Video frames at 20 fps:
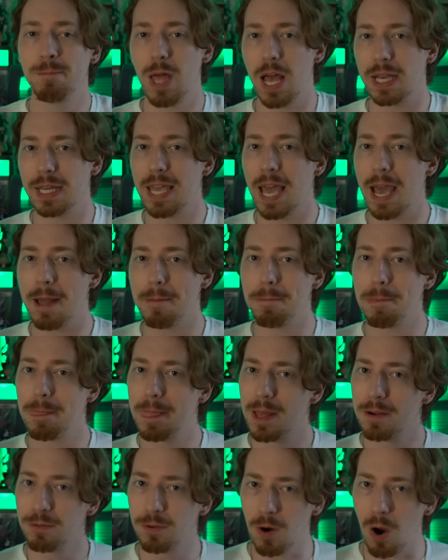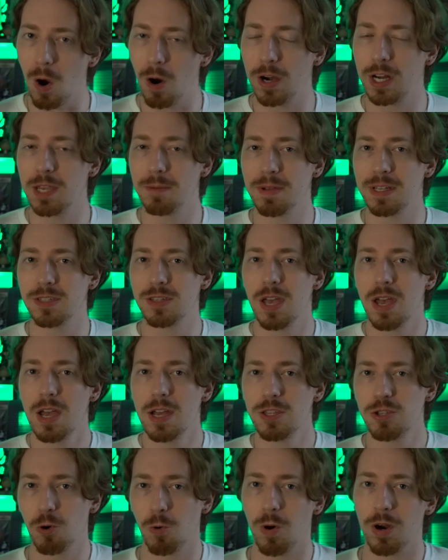Again, for arguments
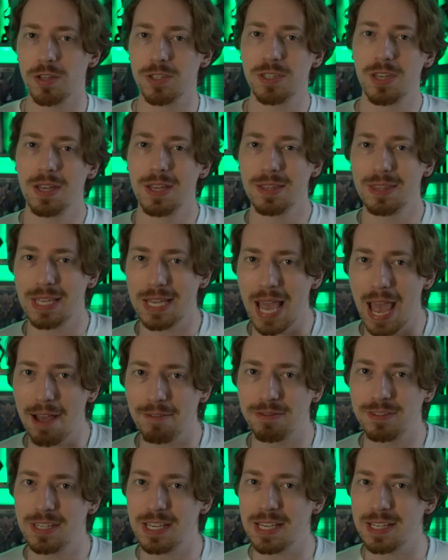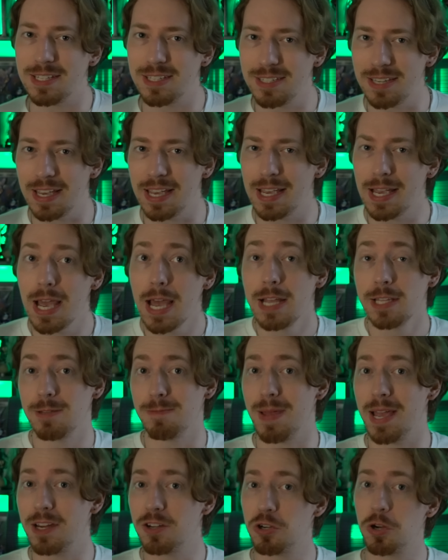towards the FTC to
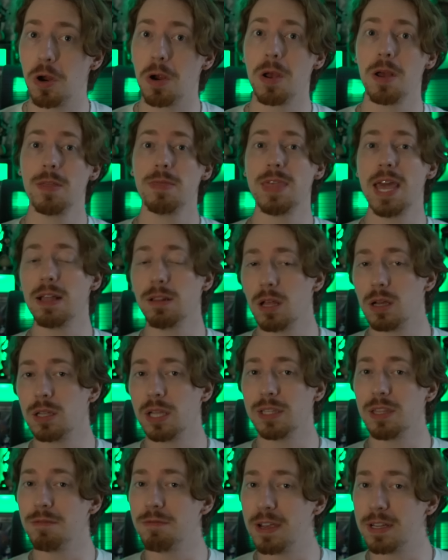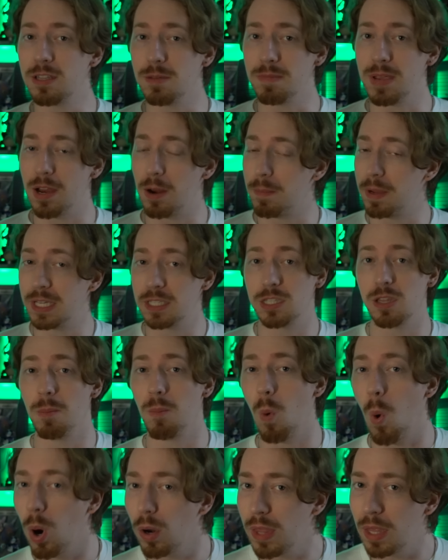make sure they look like the victim here because the
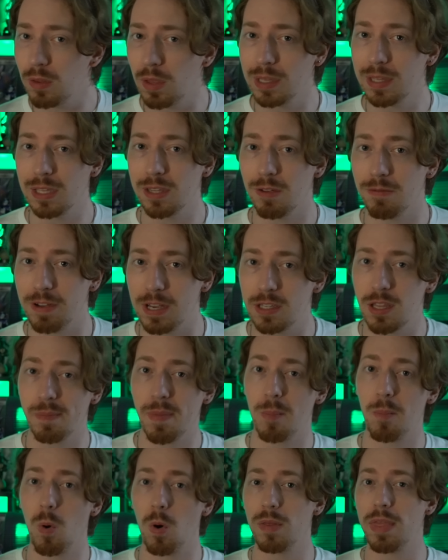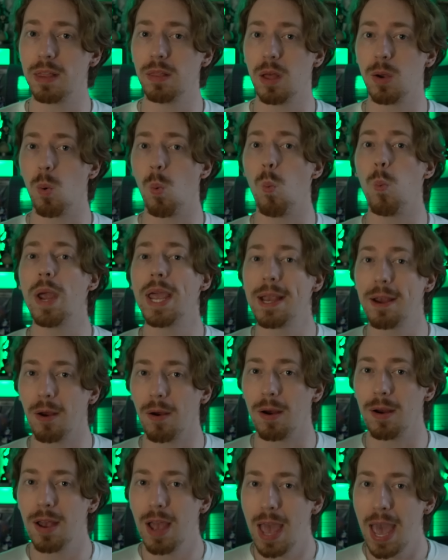more they look like the victim, the more they look
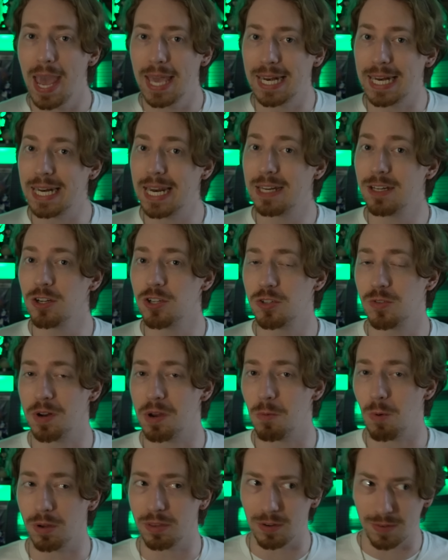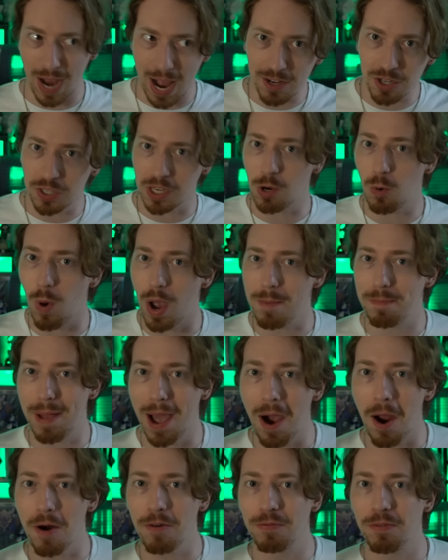weaker in an industry where they're actually quite
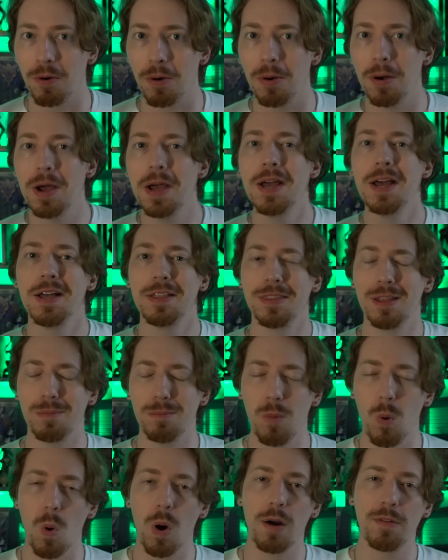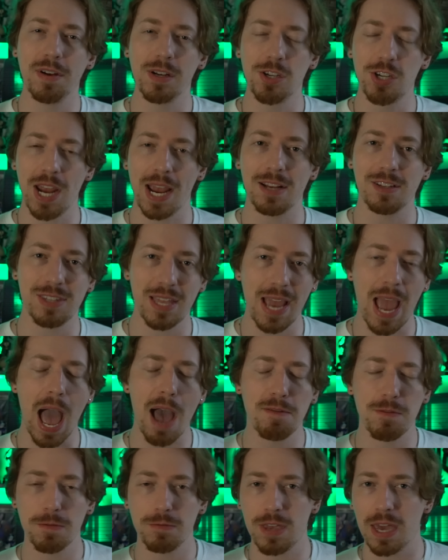powerful, the more of a chance they
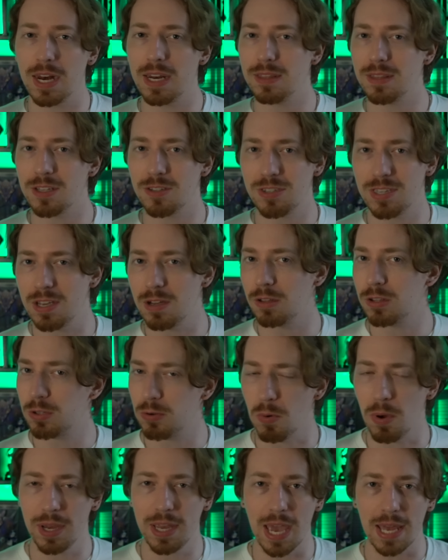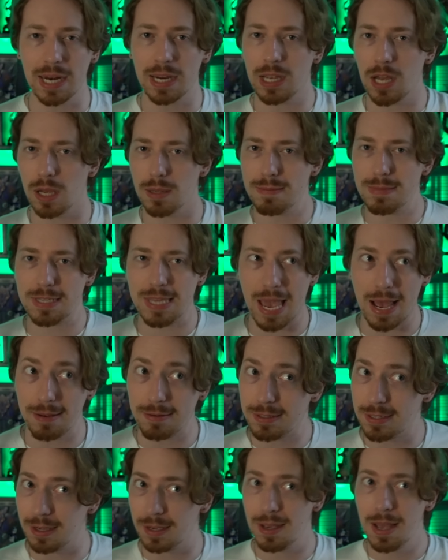have of getting this deal through. Again, it comes
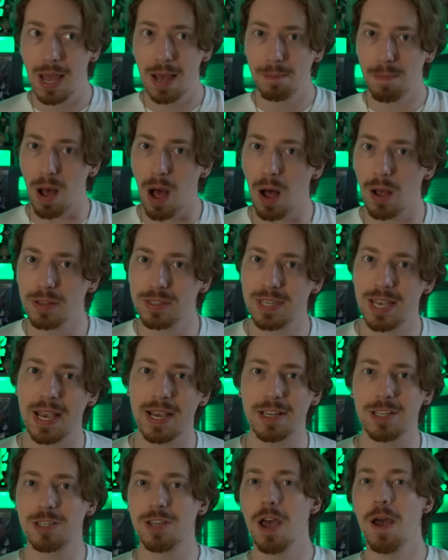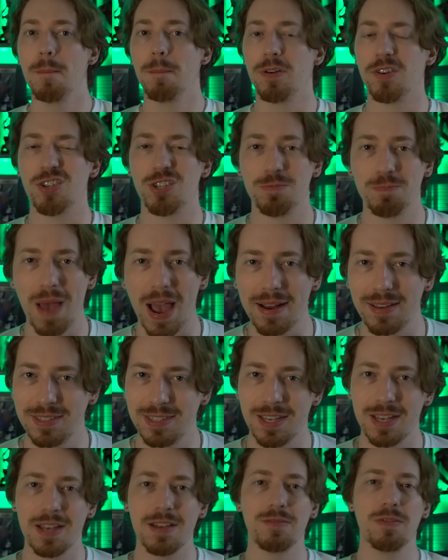down to politics,
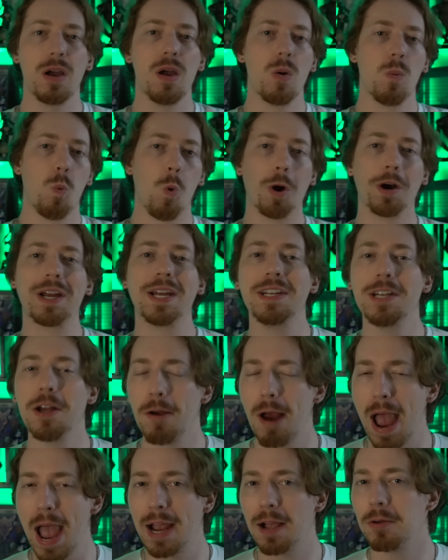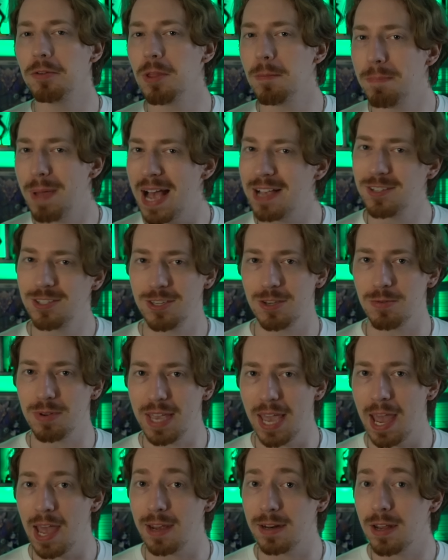perspective, working your angle the best you
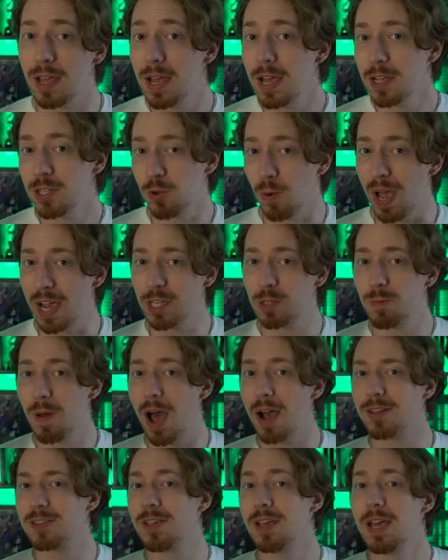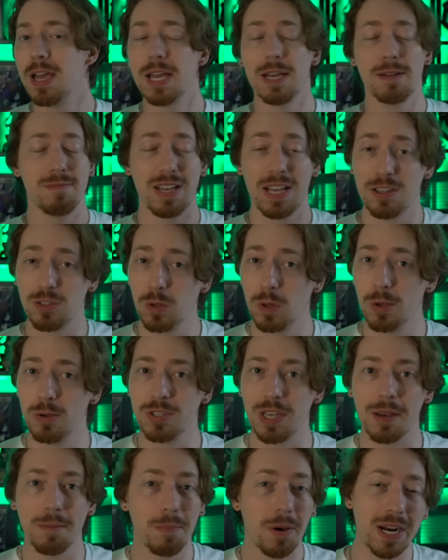can. So Xbox is
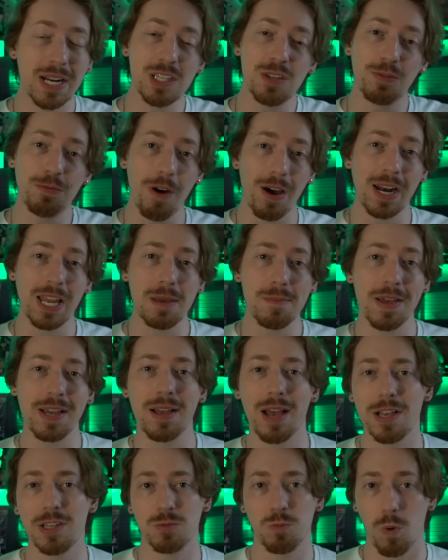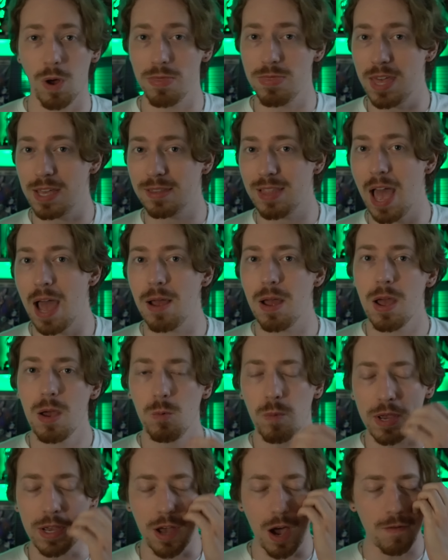losing. But it's funny because one thing that
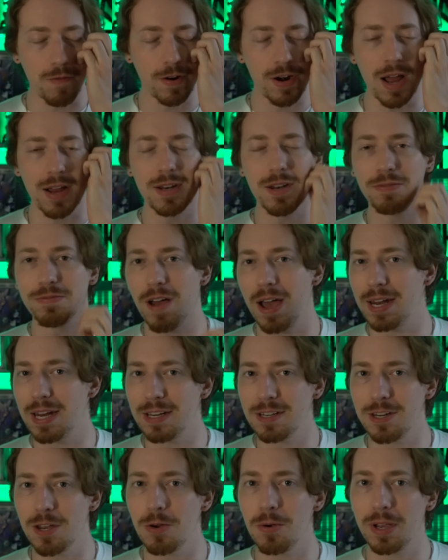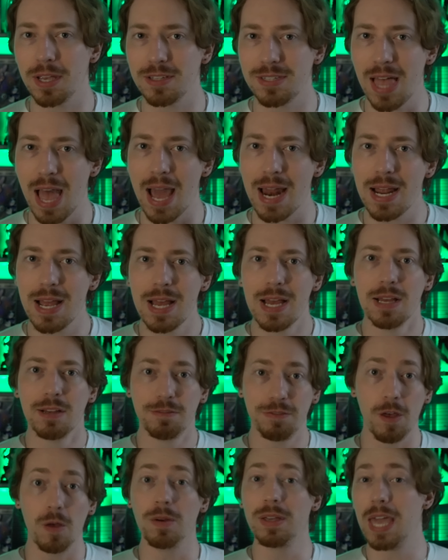we covered on Defining Duke is that
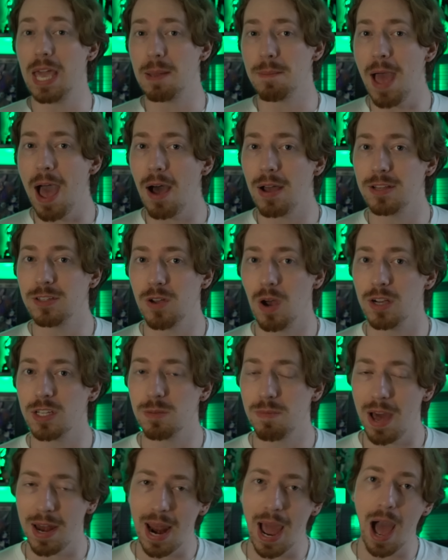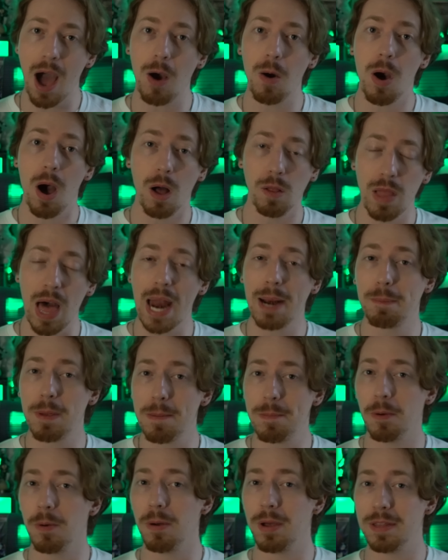Phil came out and talked about how a lot of
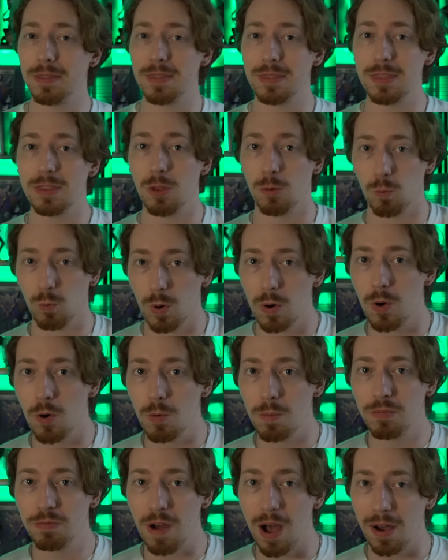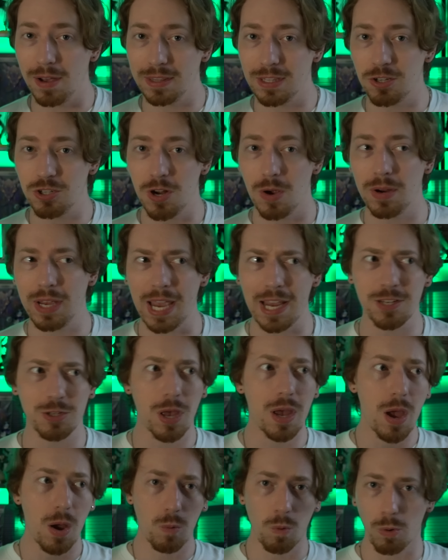people in the room following the showcase
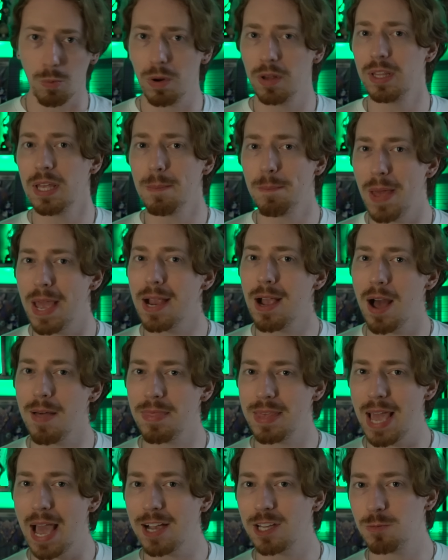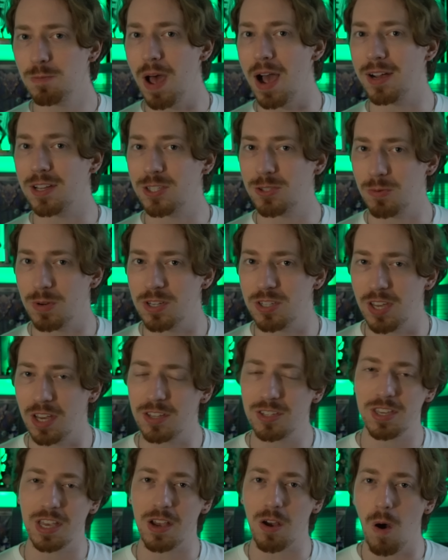were really big on the Xbox
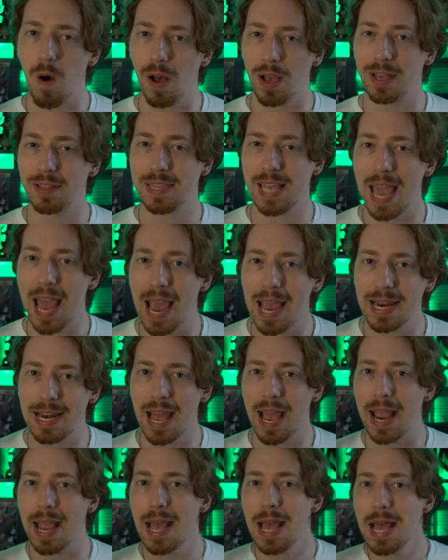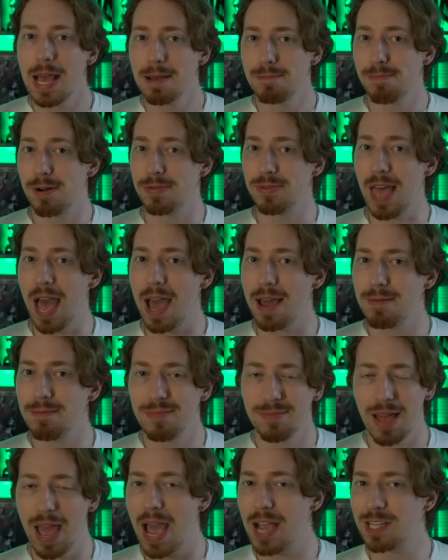360, calling it the heyday, but that
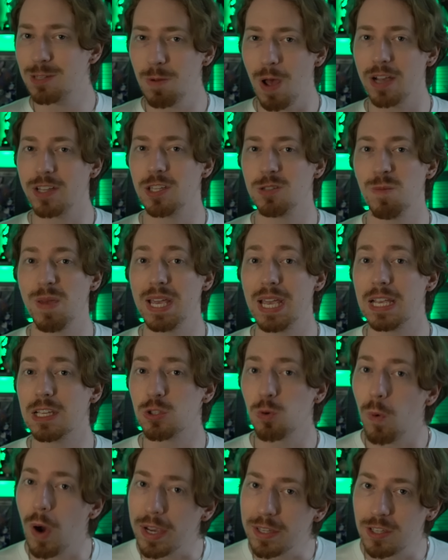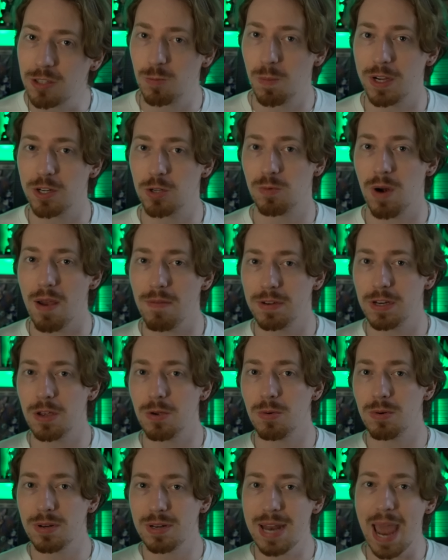Xbox is making twice as much
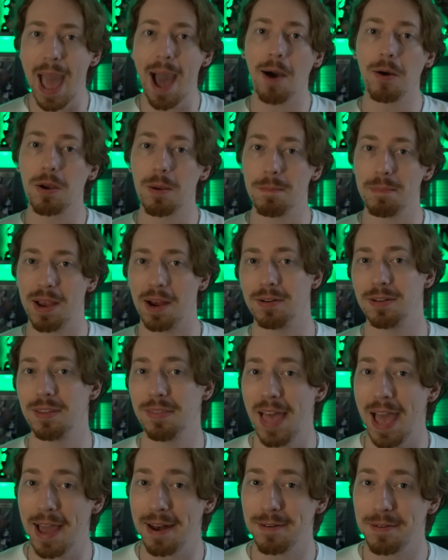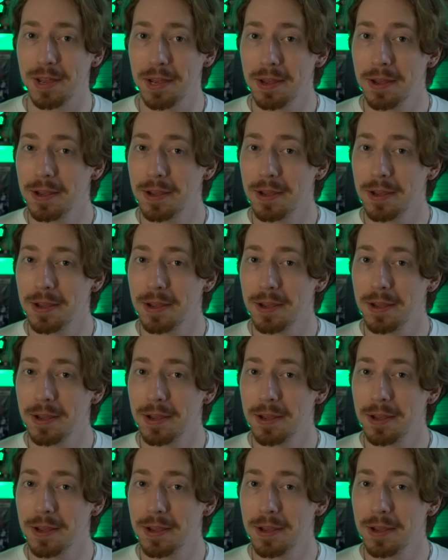revenue now compared to then.